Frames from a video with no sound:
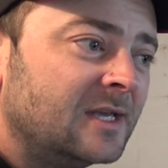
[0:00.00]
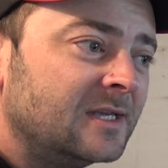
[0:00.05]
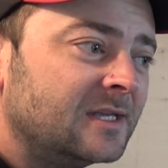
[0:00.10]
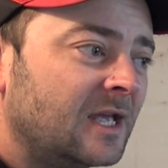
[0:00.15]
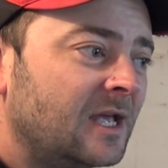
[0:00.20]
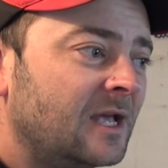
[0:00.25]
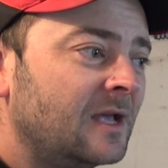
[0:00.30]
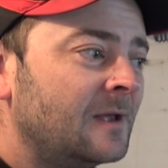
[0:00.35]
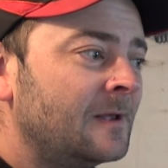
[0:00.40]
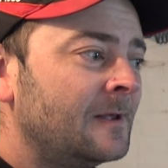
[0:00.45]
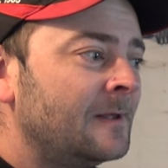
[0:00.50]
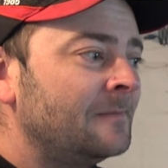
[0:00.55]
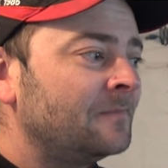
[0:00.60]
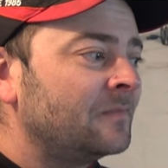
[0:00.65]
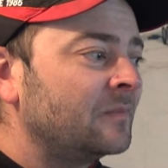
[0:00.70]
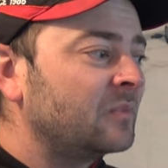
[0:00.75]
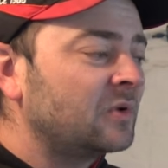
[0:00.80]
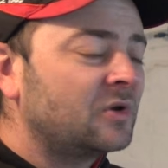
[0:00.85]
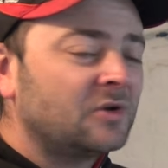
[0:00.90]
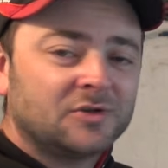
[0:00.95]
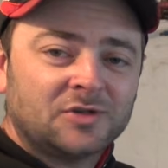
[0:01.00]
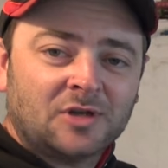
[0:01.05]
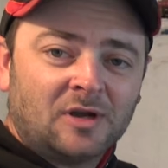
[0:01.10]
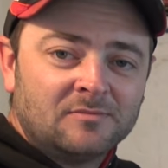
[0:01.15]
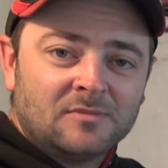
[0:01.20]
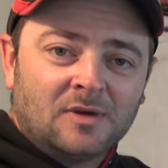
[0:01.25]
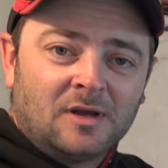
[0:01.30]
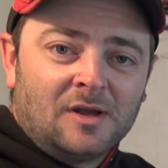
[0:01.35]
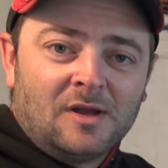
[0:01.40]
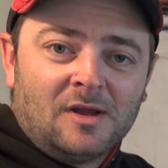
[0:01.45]
yeah, because
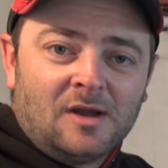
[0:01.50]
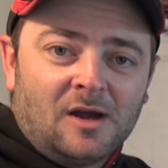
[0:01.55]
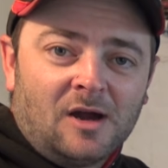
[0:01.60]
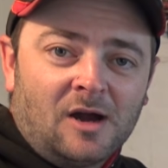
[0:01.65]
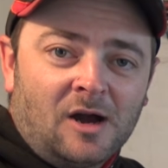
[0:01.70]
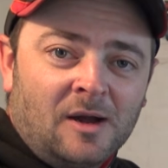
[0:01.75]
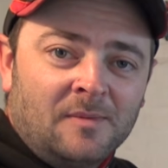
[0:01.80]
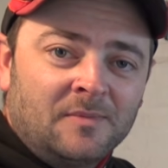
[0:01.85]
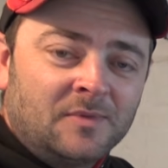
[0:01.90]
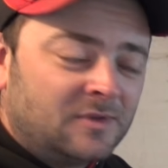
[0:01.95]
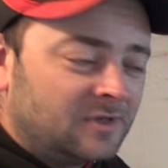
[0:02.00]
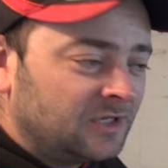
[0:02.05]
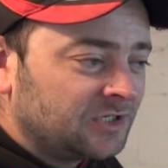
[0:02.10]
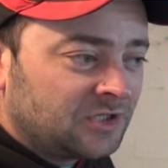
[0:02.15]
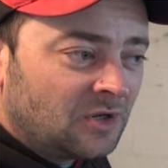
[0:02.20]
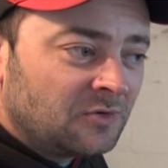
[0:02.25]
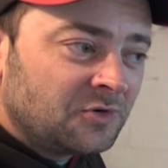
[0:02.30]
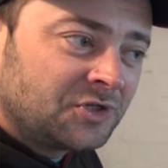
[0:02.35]
it's no